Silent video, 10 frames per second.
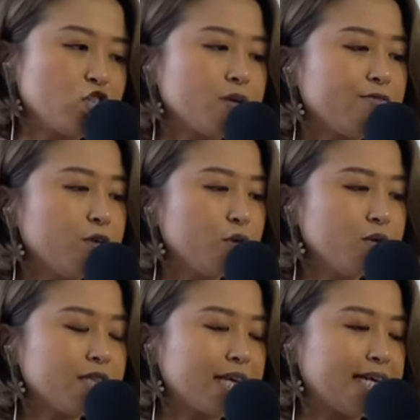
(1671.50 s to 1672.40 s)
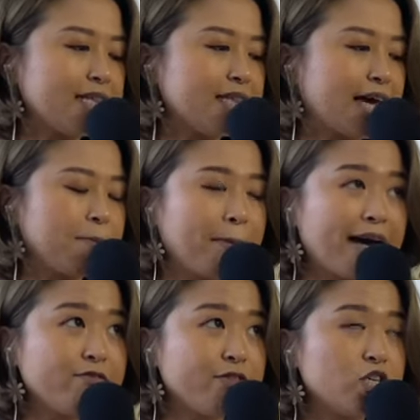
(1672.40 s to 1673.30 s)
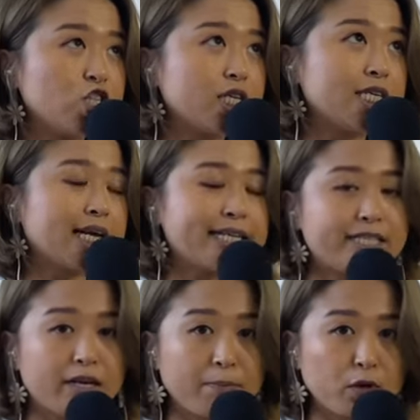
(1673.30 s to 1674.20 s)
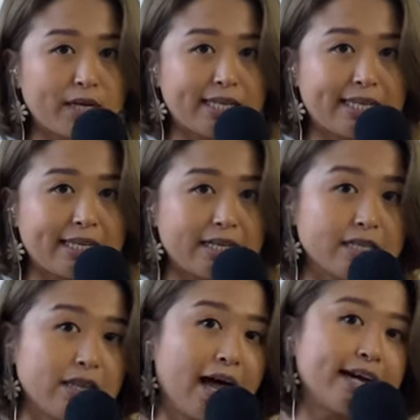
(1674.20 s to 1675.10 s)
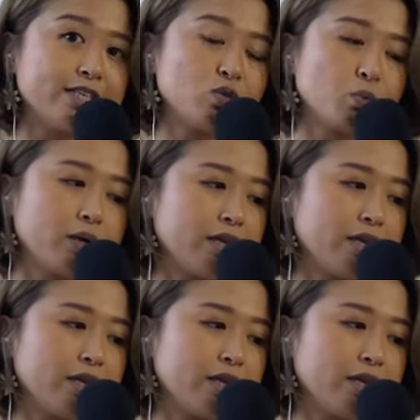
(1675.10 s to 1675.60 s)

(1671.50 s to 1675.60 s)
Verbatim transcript: And so, if you think that my vision and community aligns